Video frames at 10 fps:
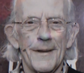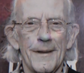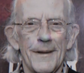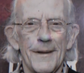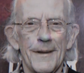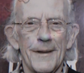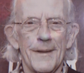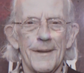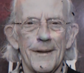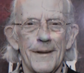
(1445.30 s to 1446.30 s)
Popeye,
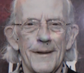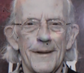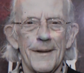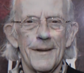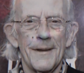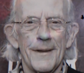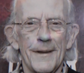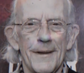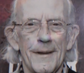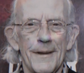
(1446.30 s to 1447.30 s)
Olive Oyl,
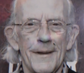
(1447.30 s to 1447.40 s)
Bluto,